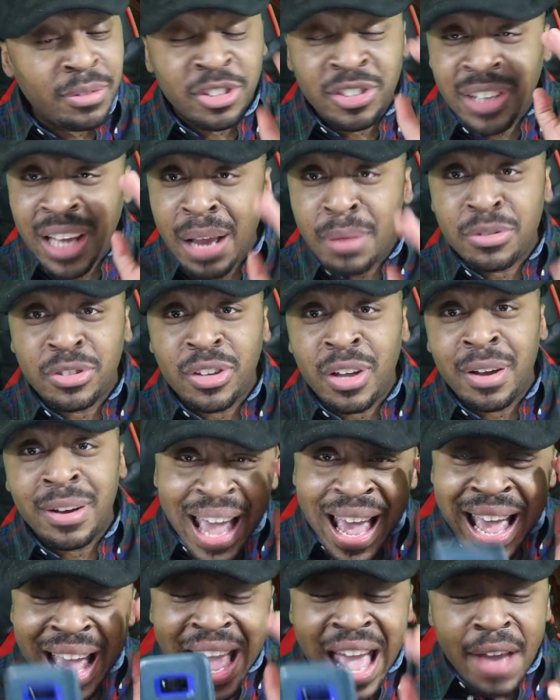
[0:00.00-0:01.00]
Samsung,
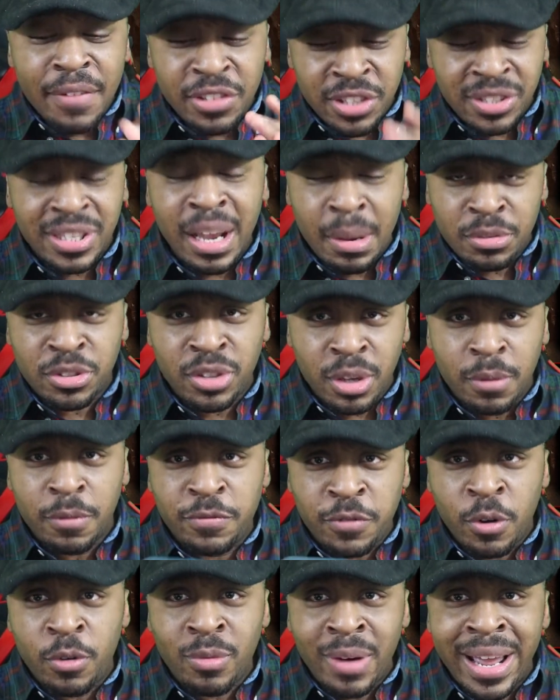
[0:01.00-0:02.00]
I have a Samsung
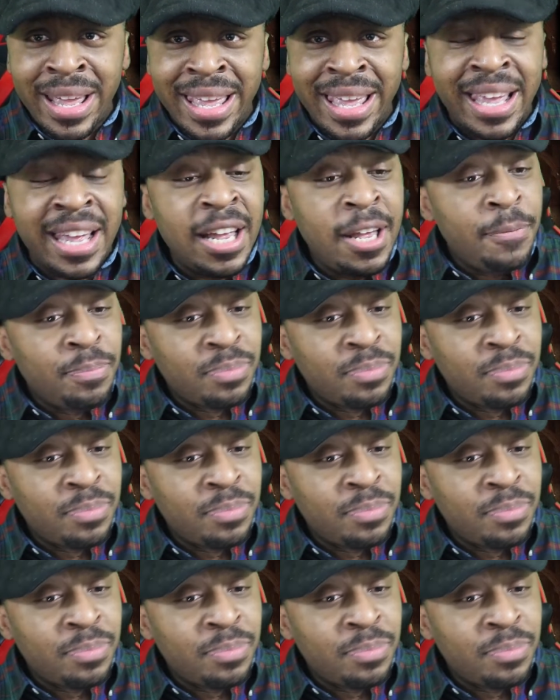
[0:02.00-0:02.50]
phone right here.